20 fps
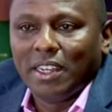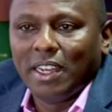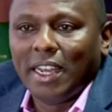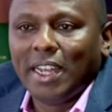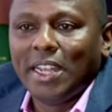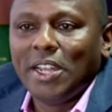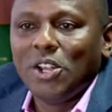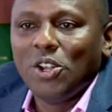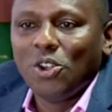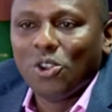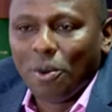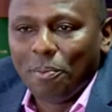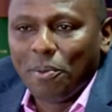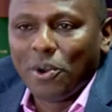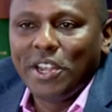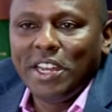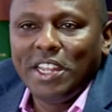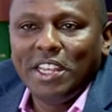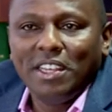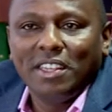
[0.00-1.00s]
And
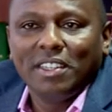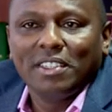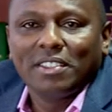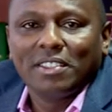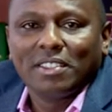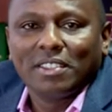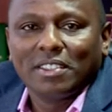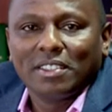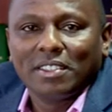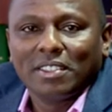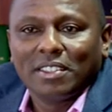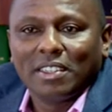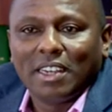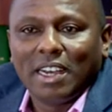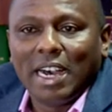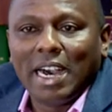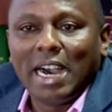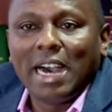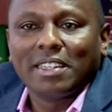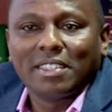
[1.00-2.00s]
nobody,
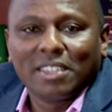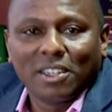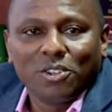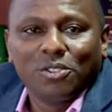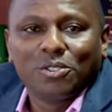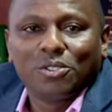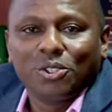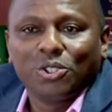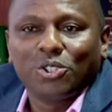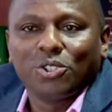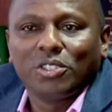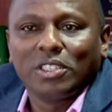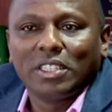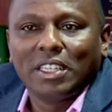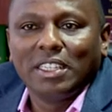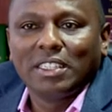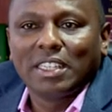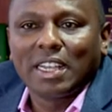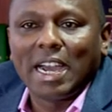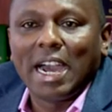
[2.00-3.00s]
as the Constitution
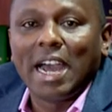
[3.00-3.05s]
says,